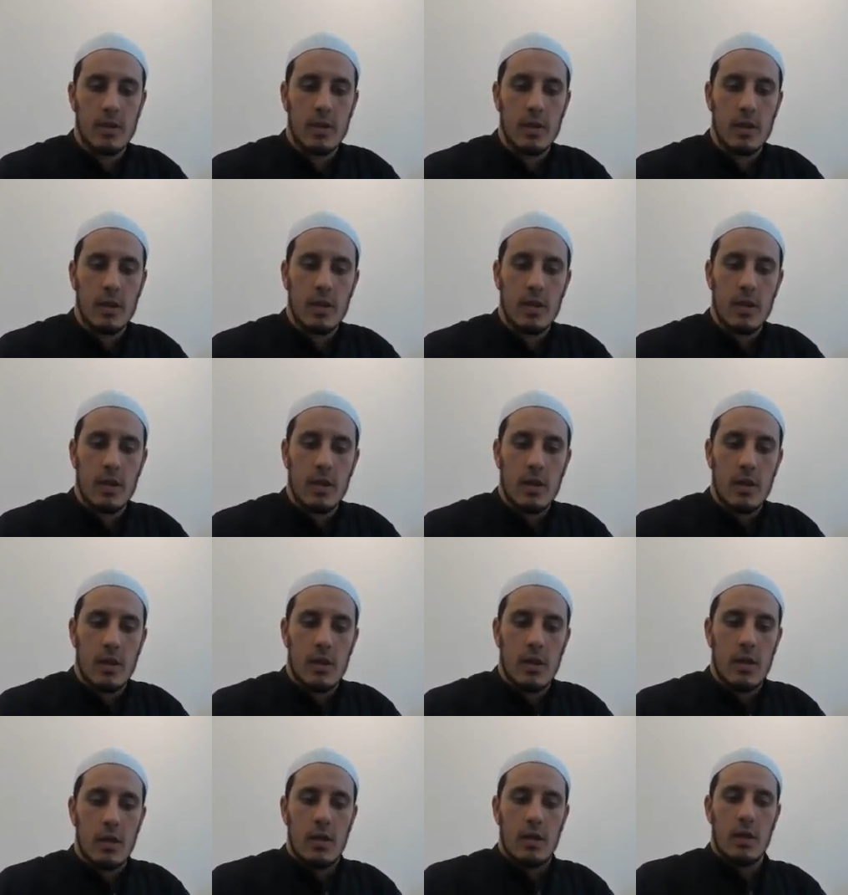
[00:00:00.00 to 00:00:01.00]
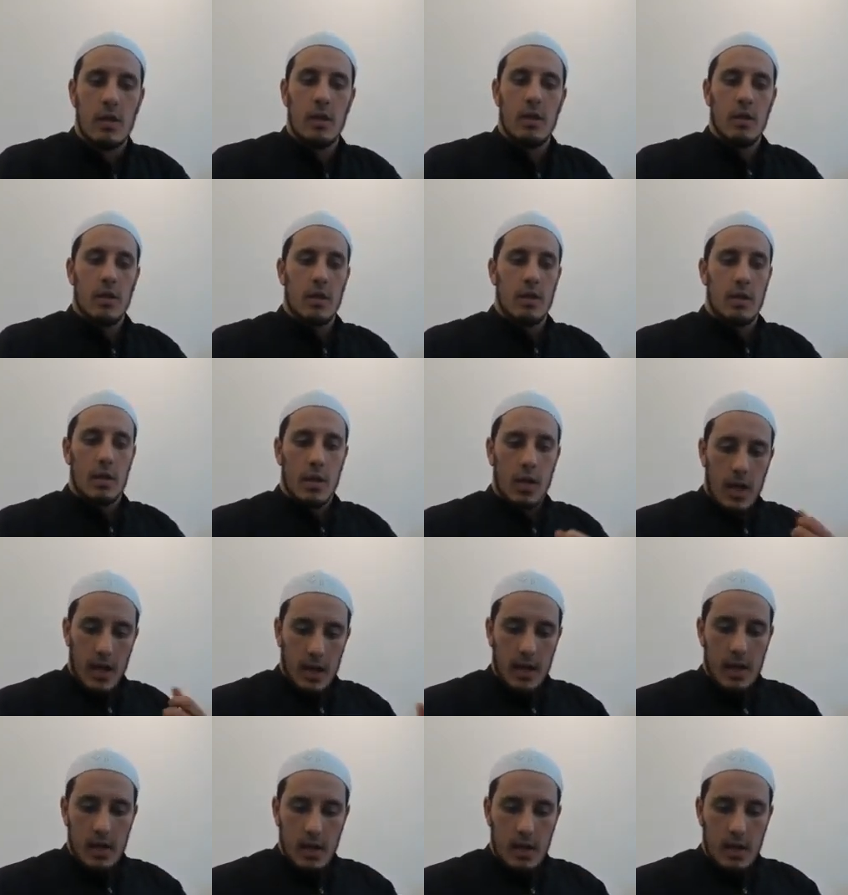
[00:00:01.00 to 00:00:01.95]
(no one is talking)